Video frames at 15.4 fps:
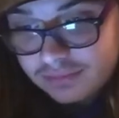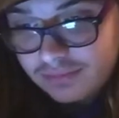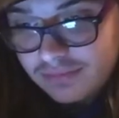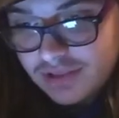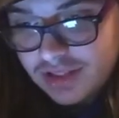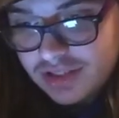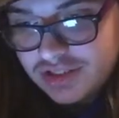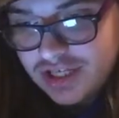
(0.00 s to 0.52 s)

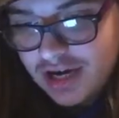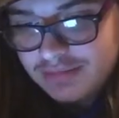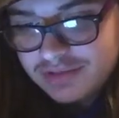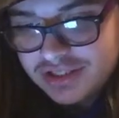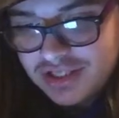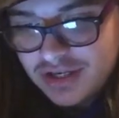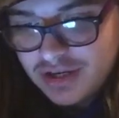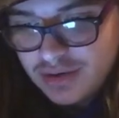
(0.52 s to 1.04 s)
Chapter
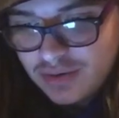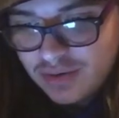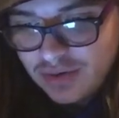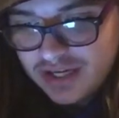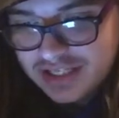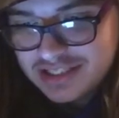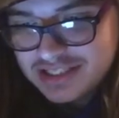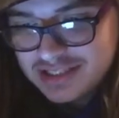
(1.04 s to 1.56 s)
2,
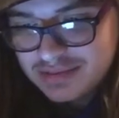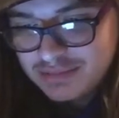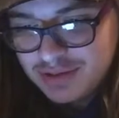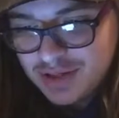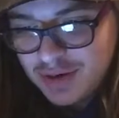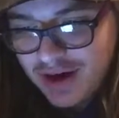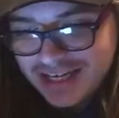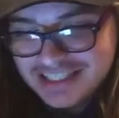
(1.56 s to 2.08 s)
Innocent
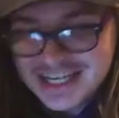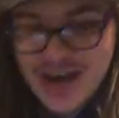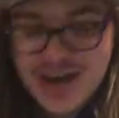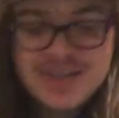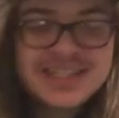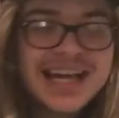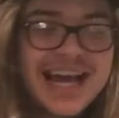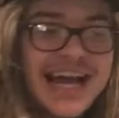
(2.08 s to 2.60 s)
Blue Eyes. That was
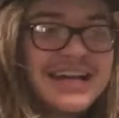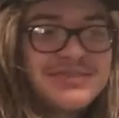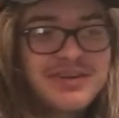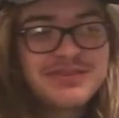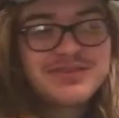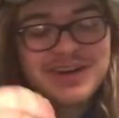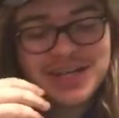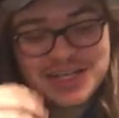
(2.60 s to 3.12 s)
the end of a
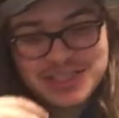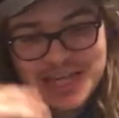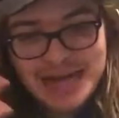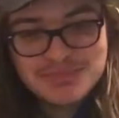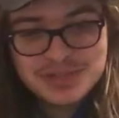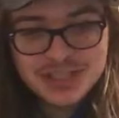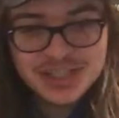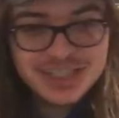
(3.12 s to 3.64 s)
fucking
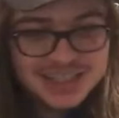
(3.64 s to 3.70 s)
chapter?